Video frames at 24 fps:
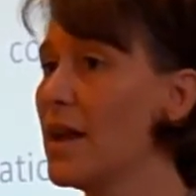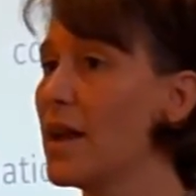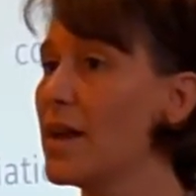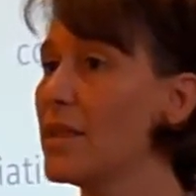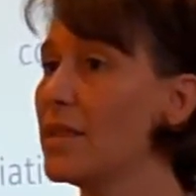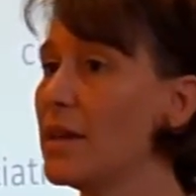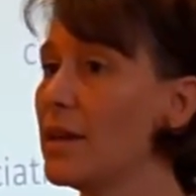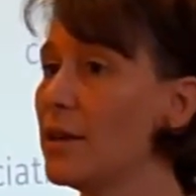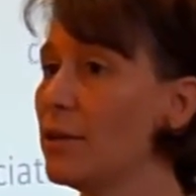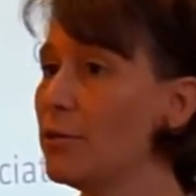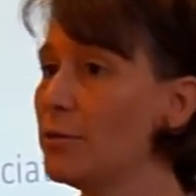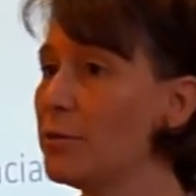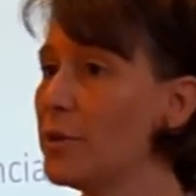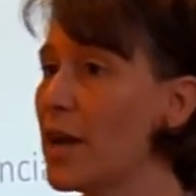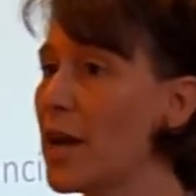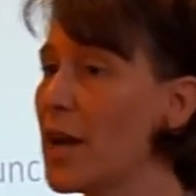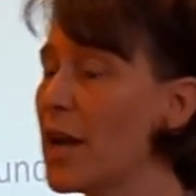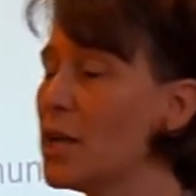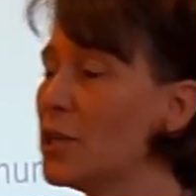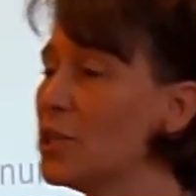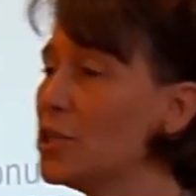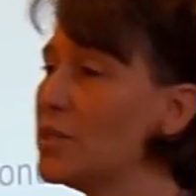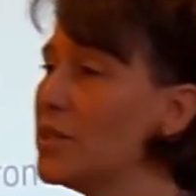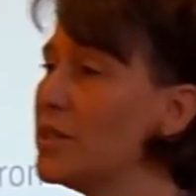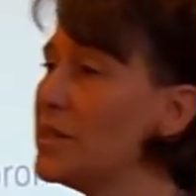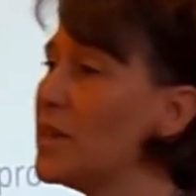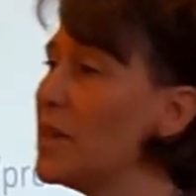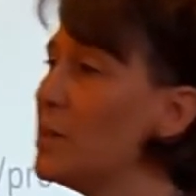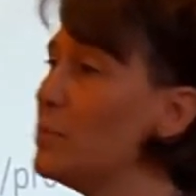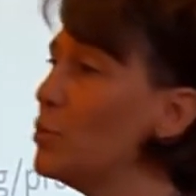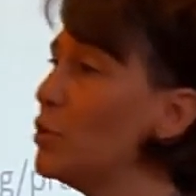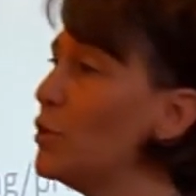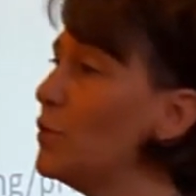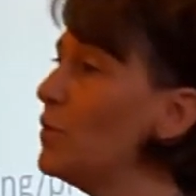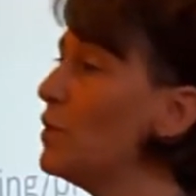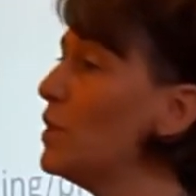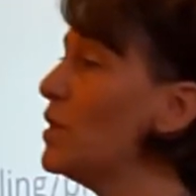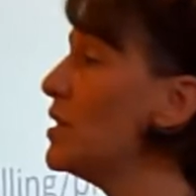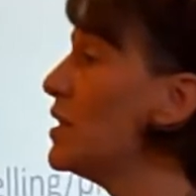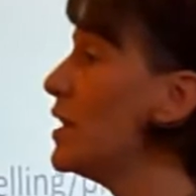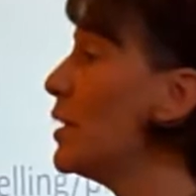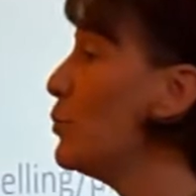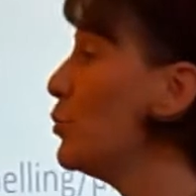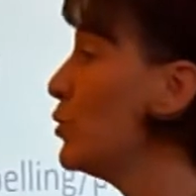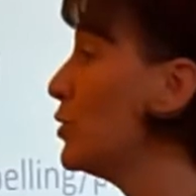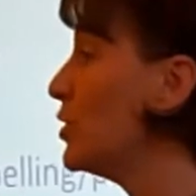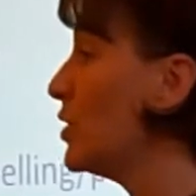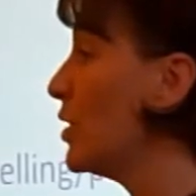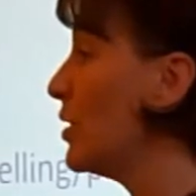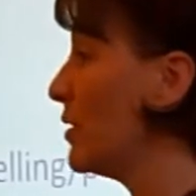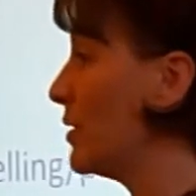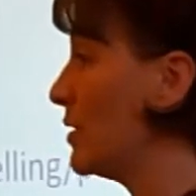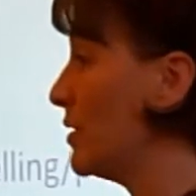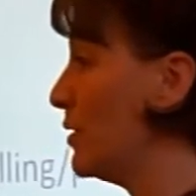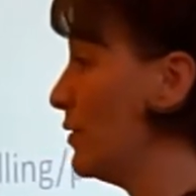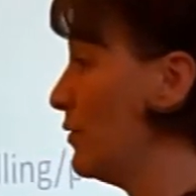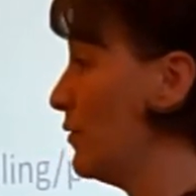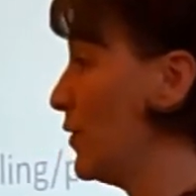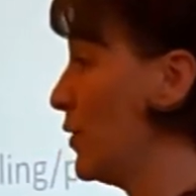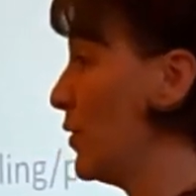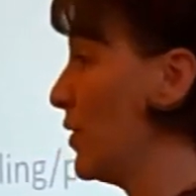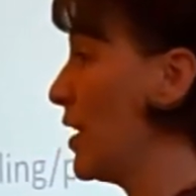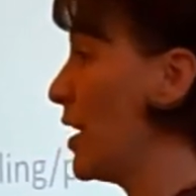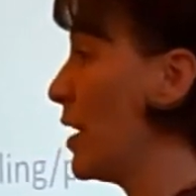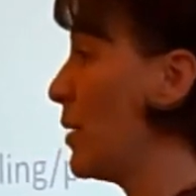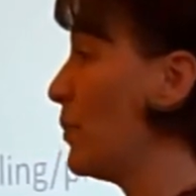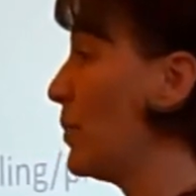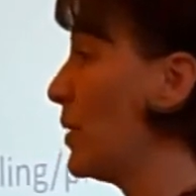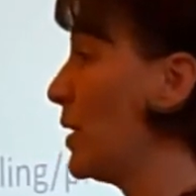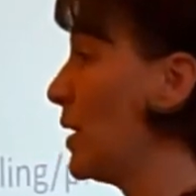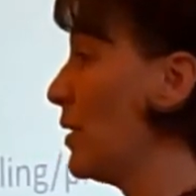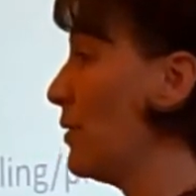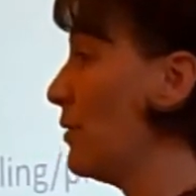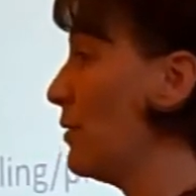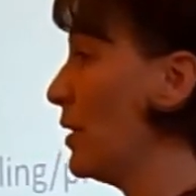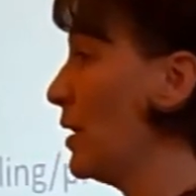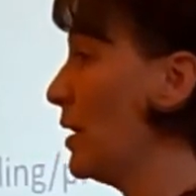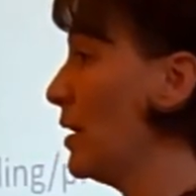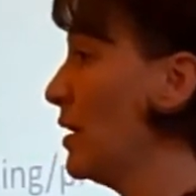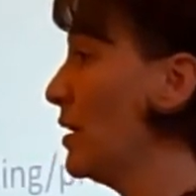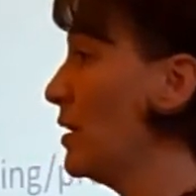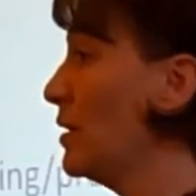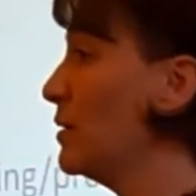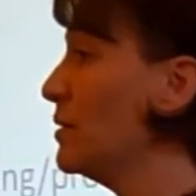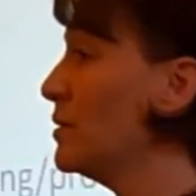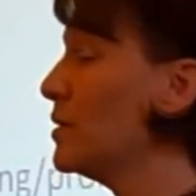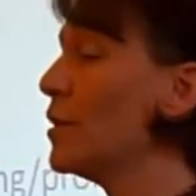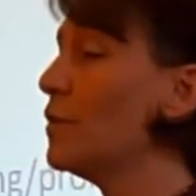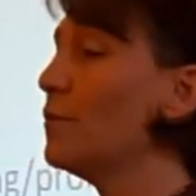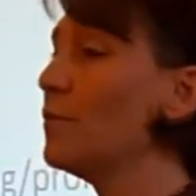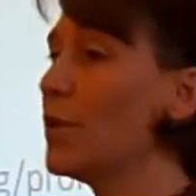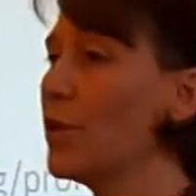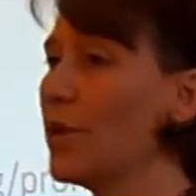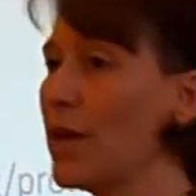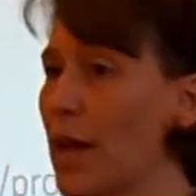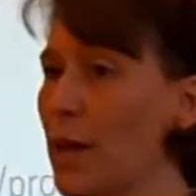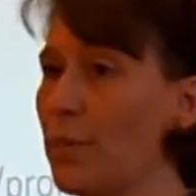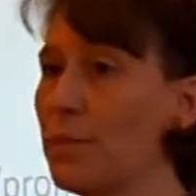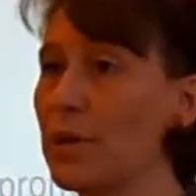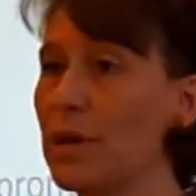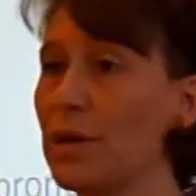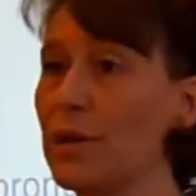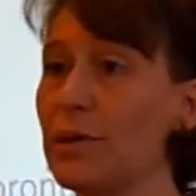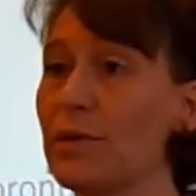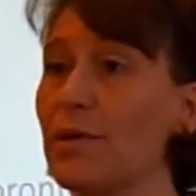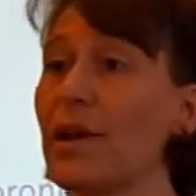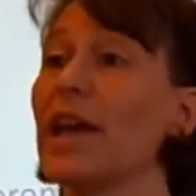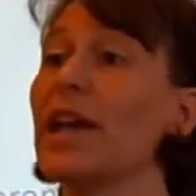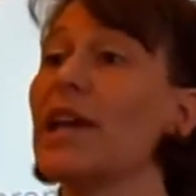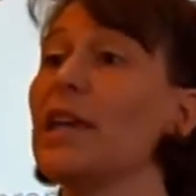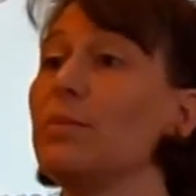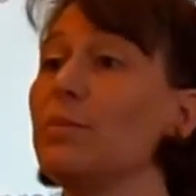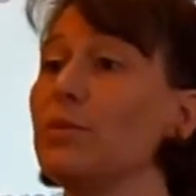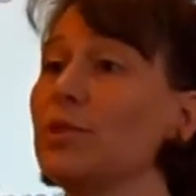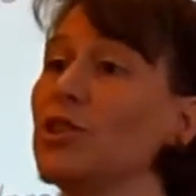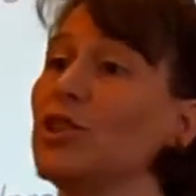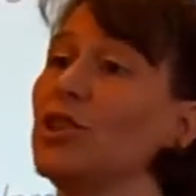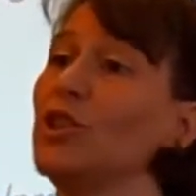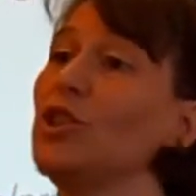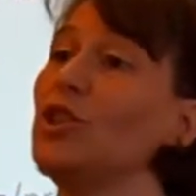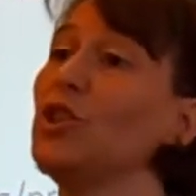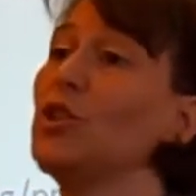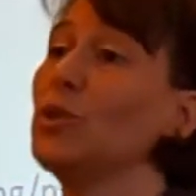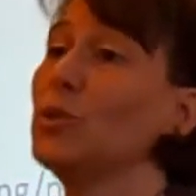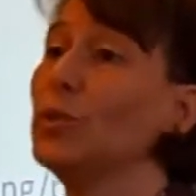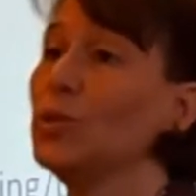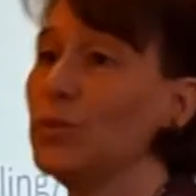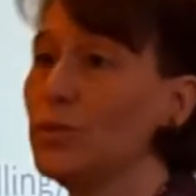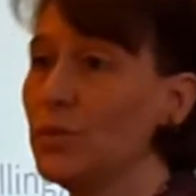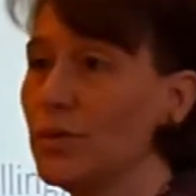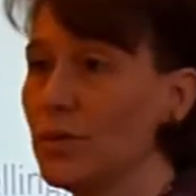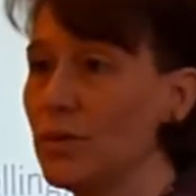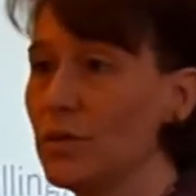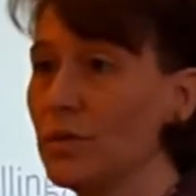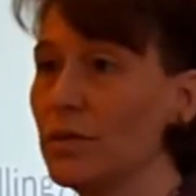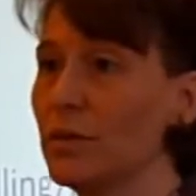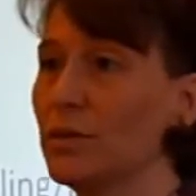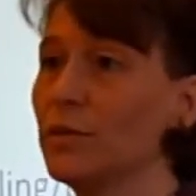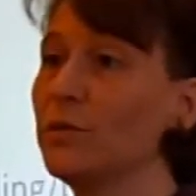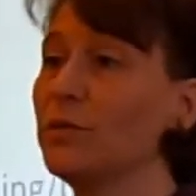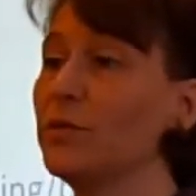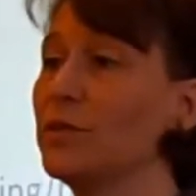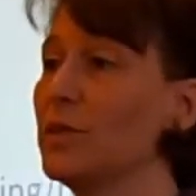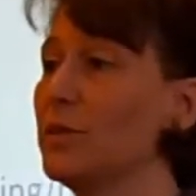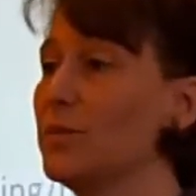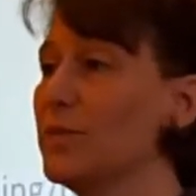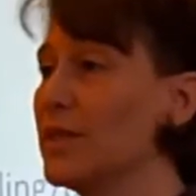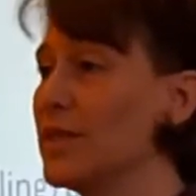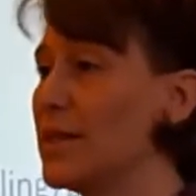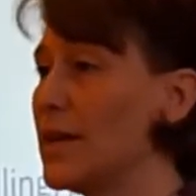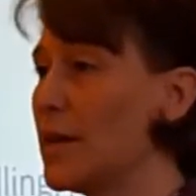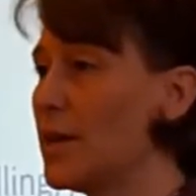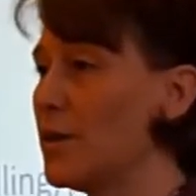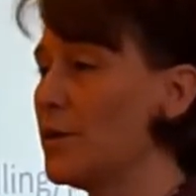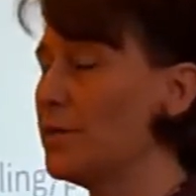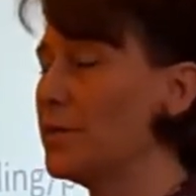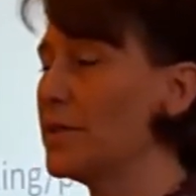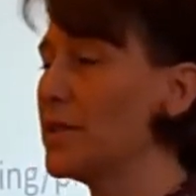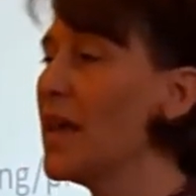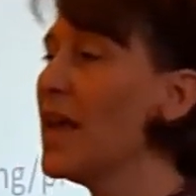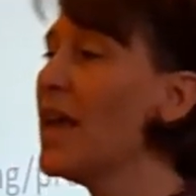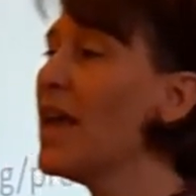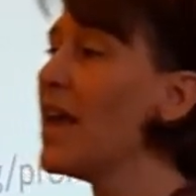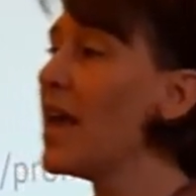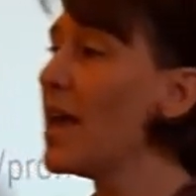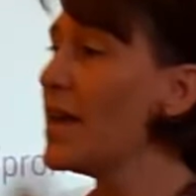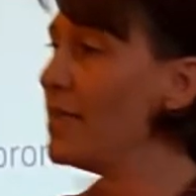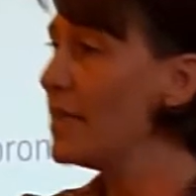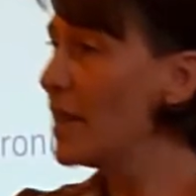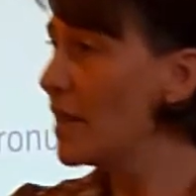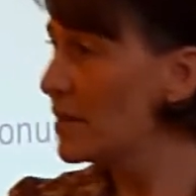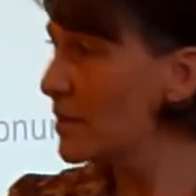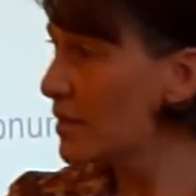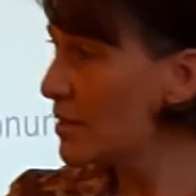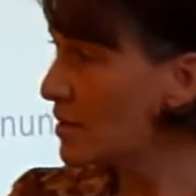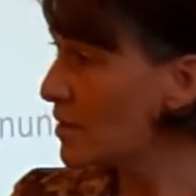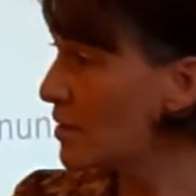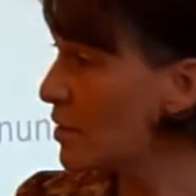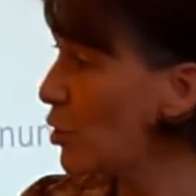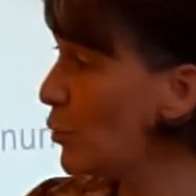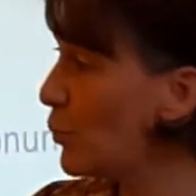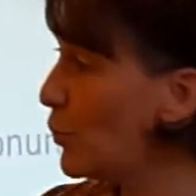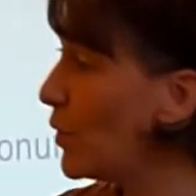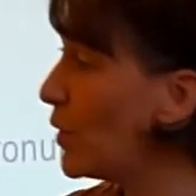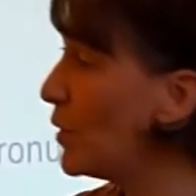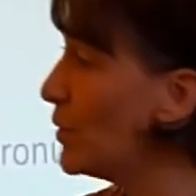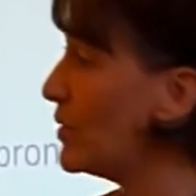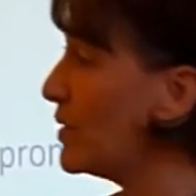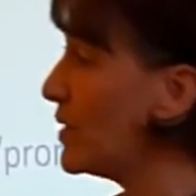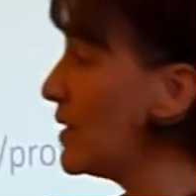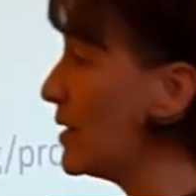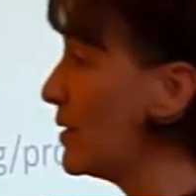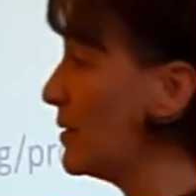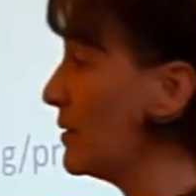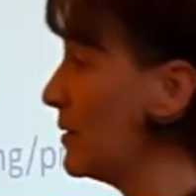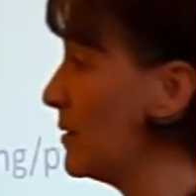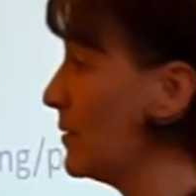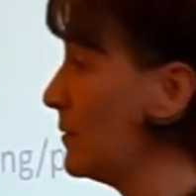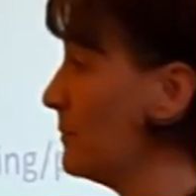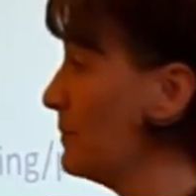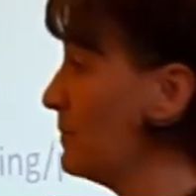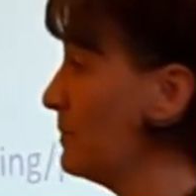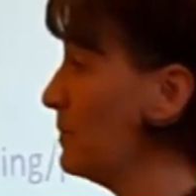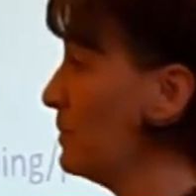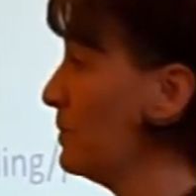and then gradually they move into their productive vocabulary, so vocabulary they're able to use for themselves. And that's a slow process.